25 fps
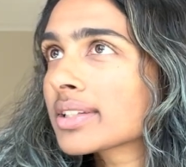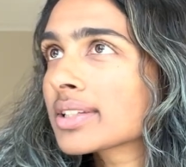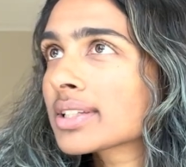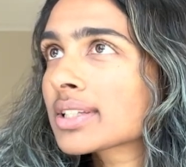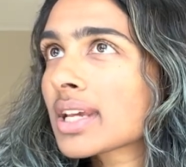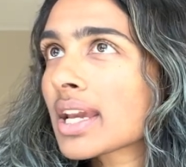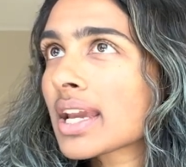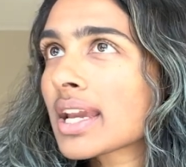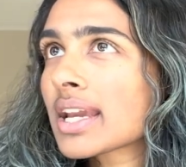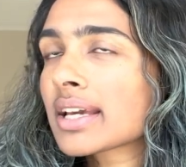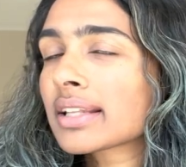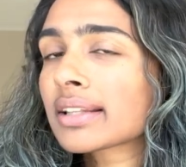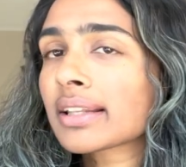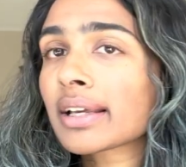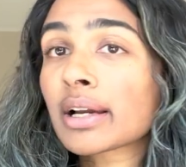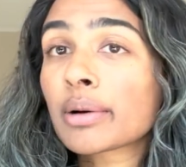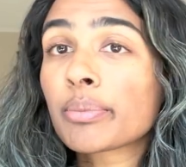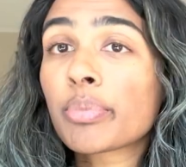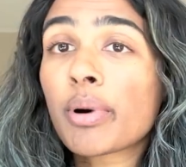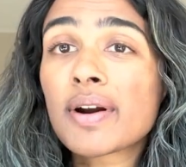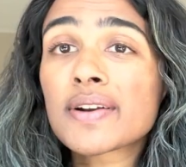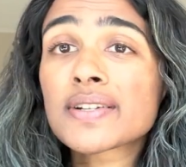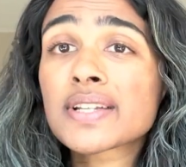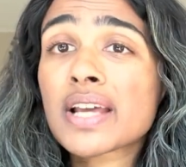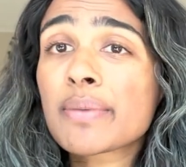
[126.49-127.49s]
stay in a
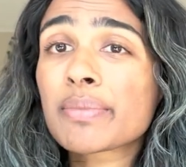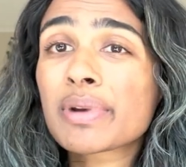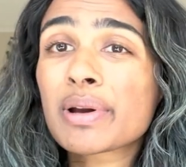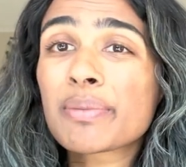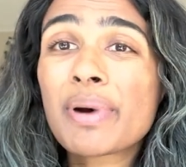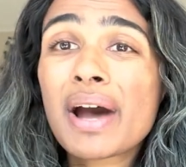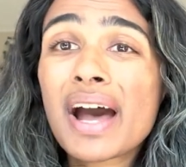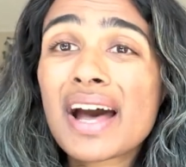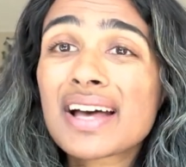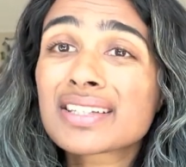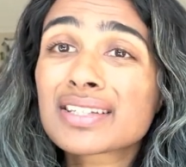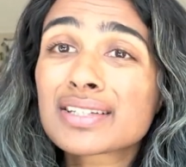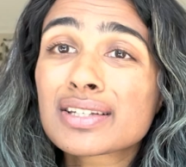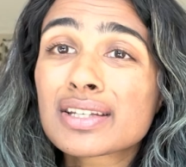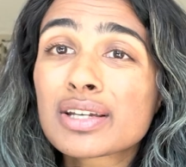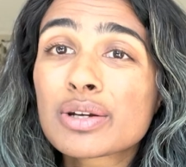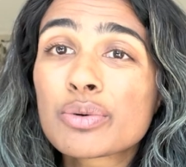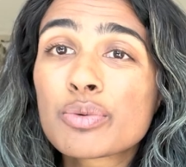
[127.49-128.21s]
part-time capacity?